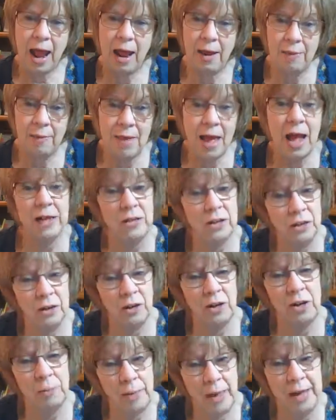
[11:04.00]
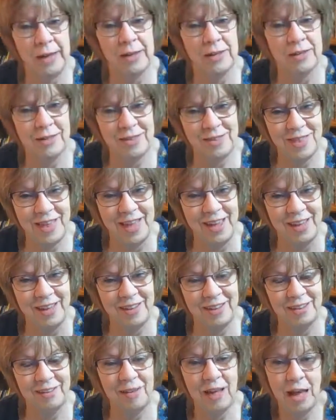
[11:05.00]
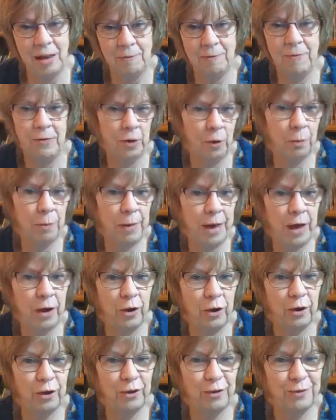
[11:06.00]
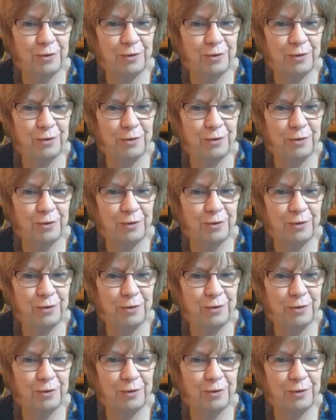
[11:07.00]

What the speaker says: and that's going to make us think and feel better.